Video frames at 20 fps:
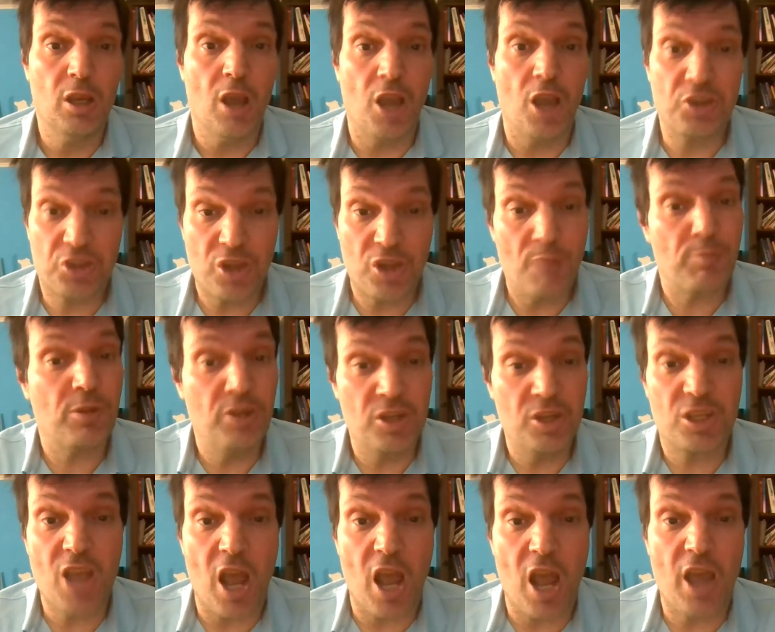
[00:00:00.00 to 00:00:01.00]
And some of
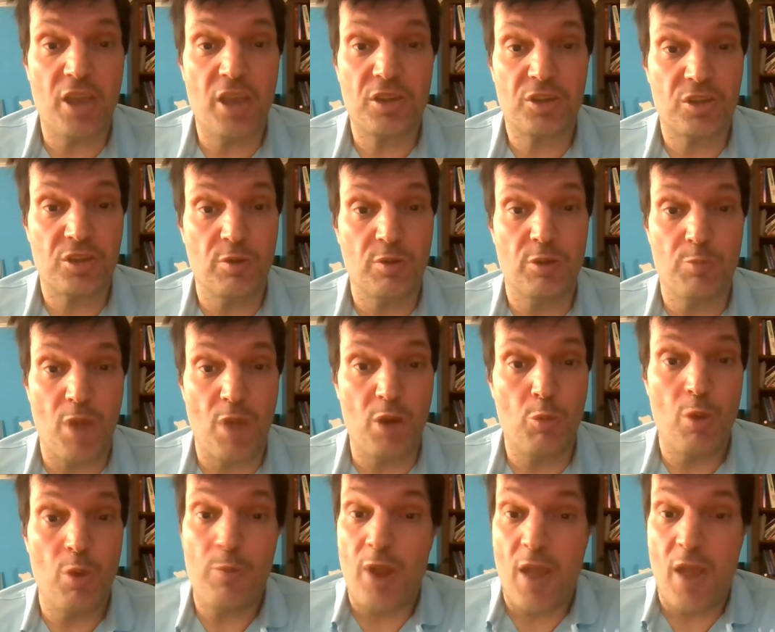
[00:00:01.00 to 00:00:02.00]
these guys, men
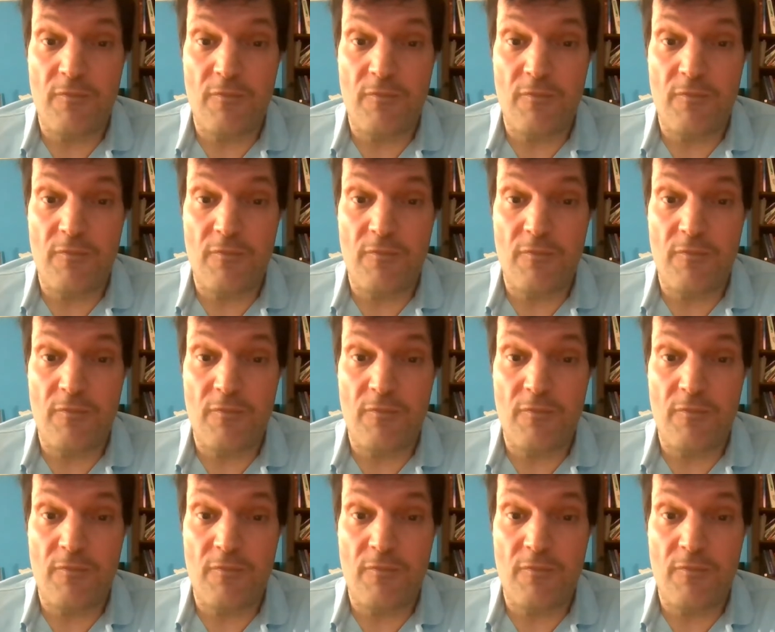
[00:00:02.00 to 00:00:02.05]
and women,